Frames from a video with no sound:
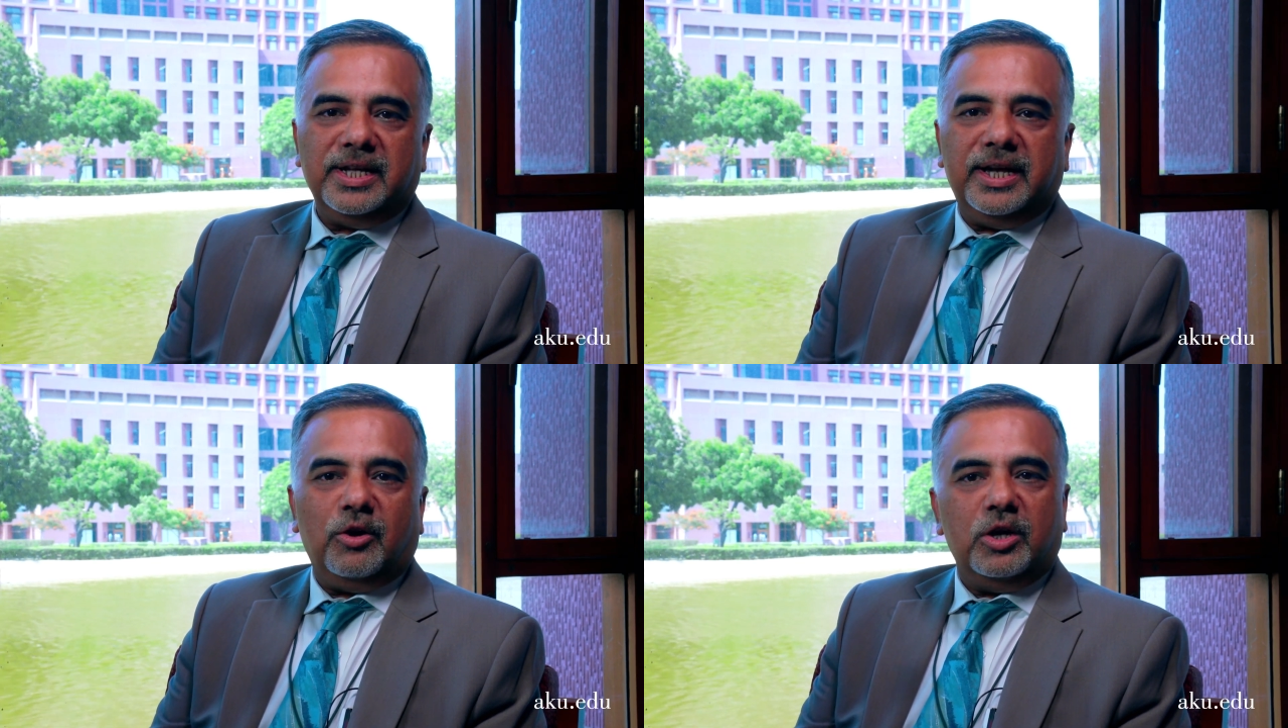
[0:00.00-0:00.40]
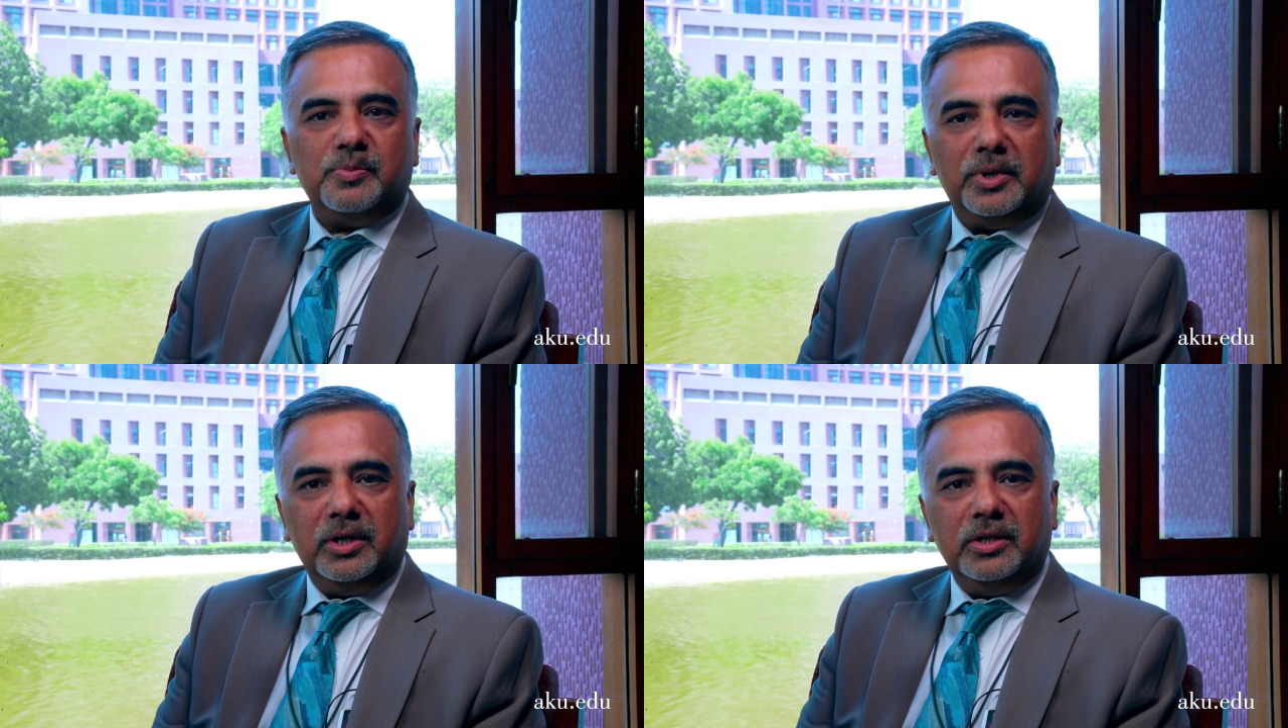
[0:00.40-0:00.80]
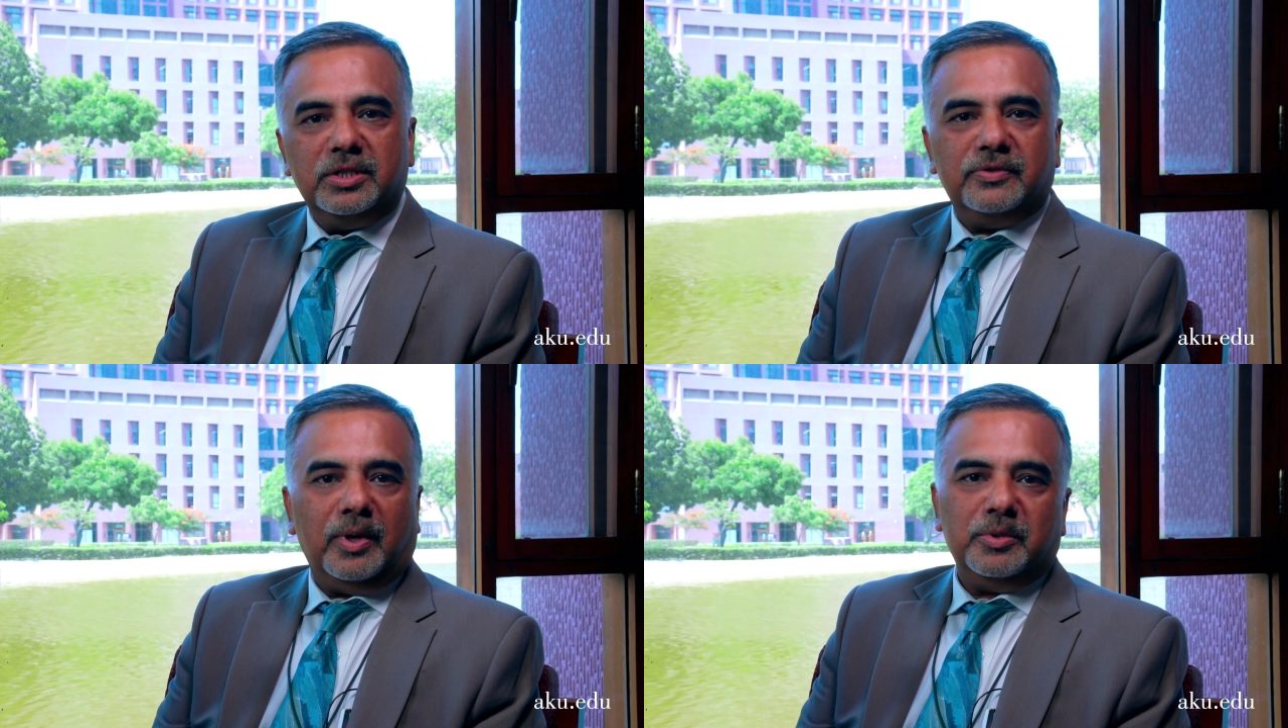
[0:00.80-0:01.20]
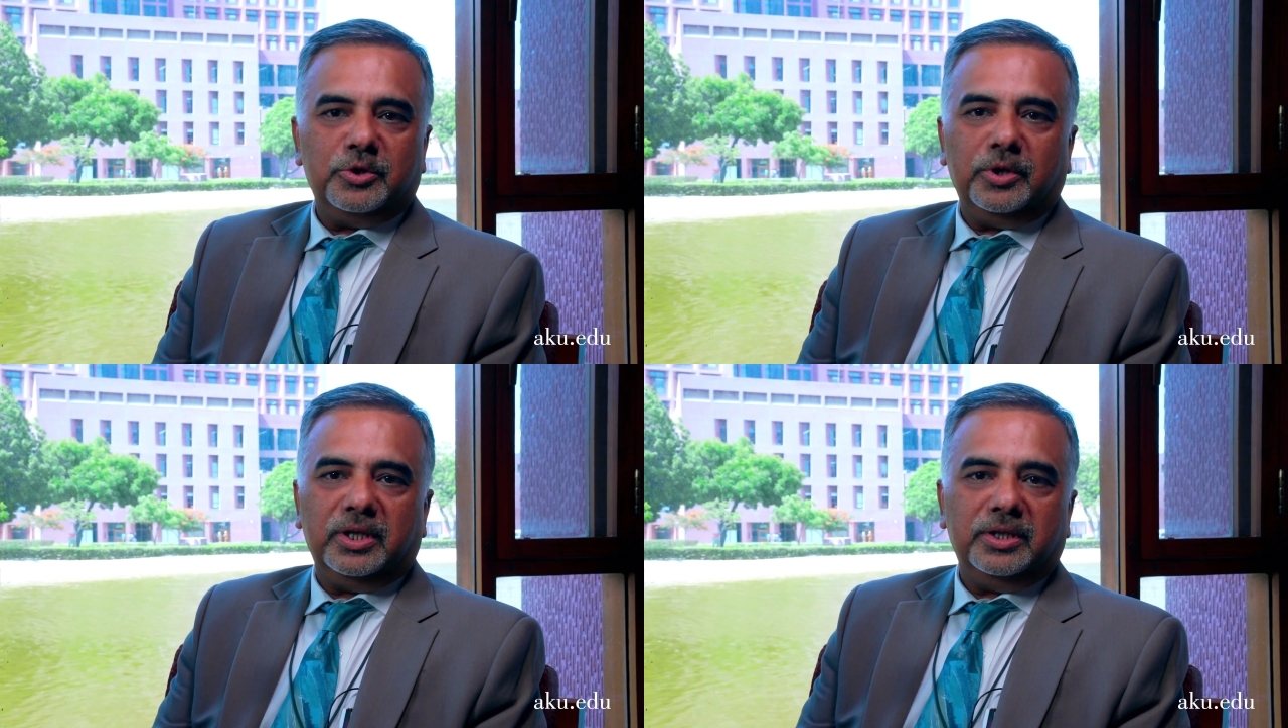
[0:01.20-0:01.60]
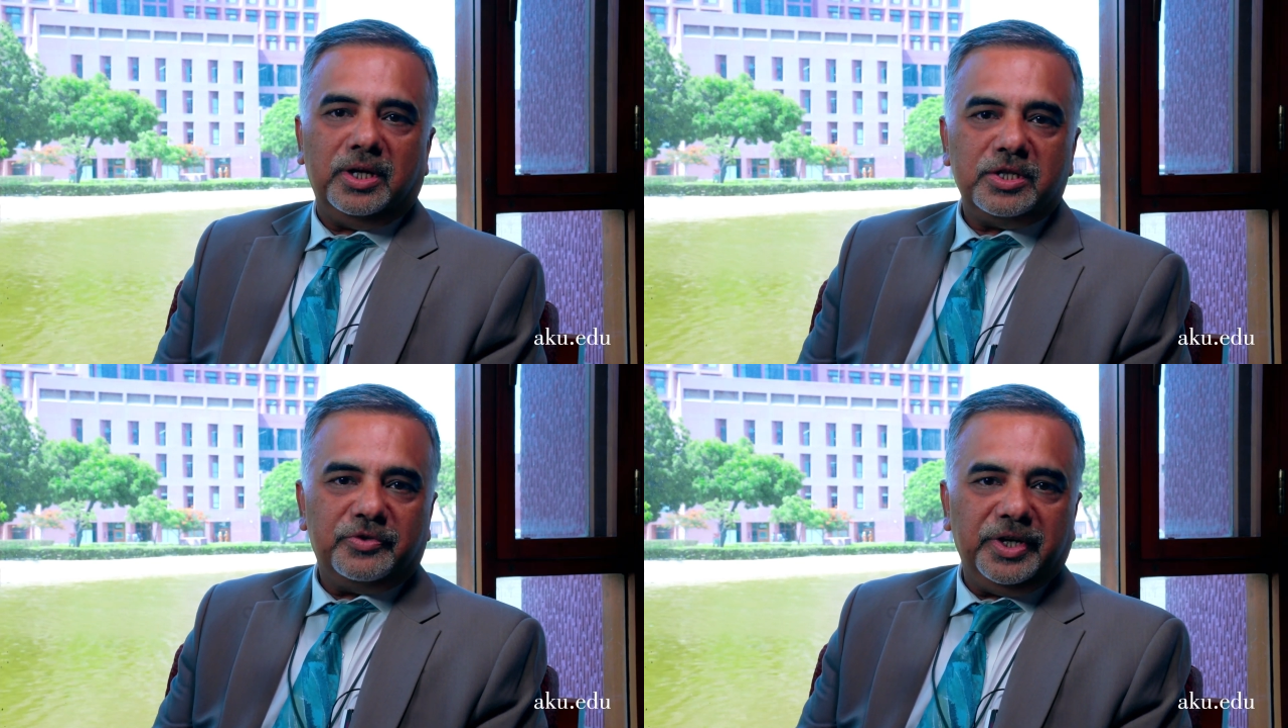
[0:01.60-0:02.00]
like hospitals, pharmaceutical
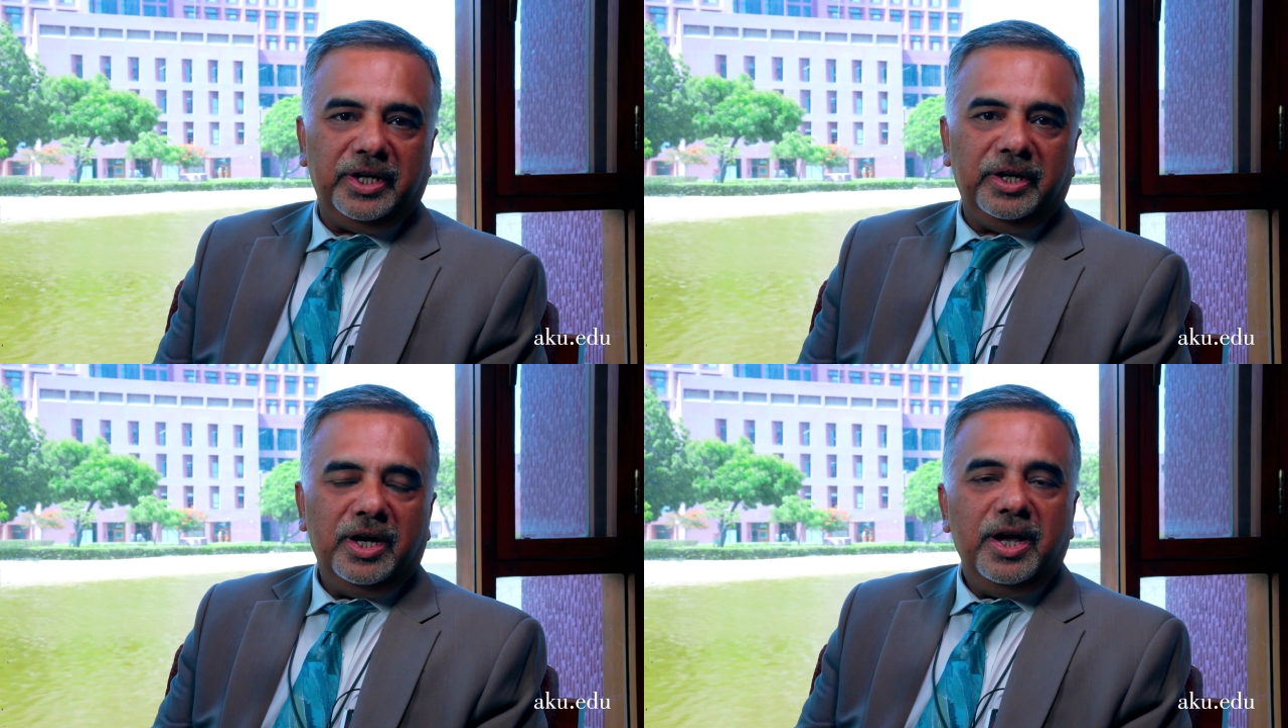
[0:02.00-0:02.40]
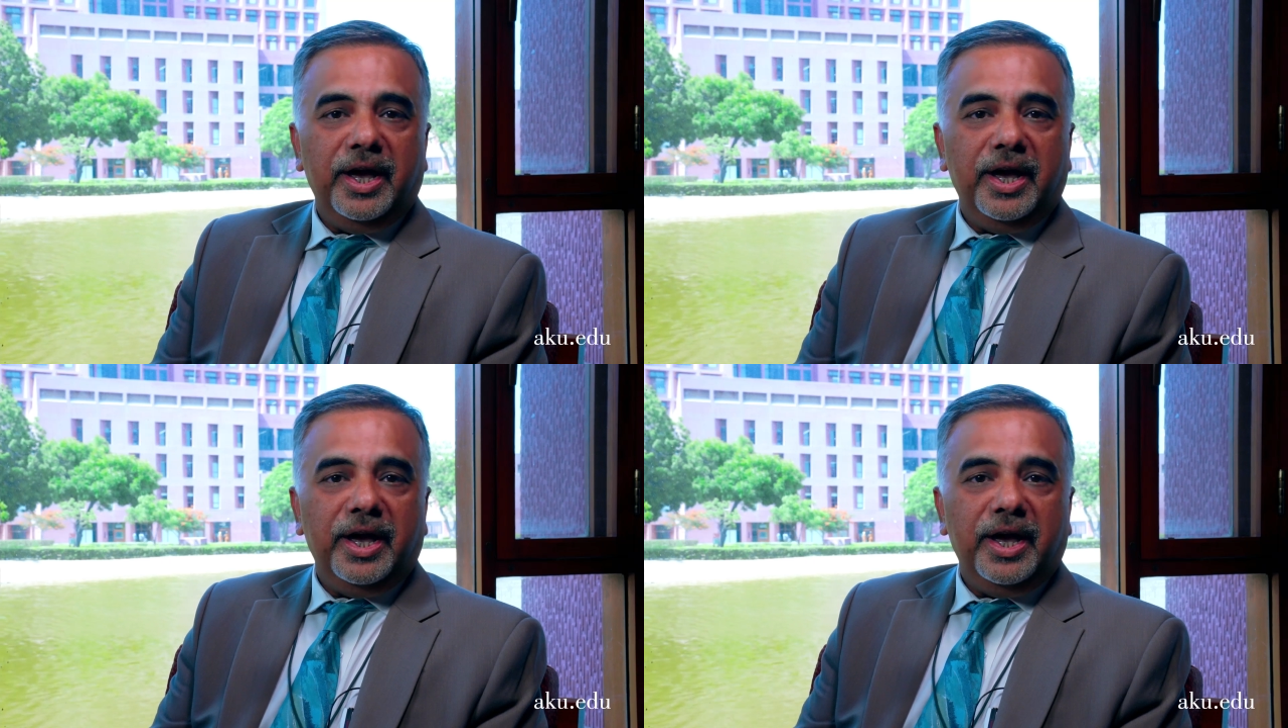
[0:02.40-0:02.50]
industry,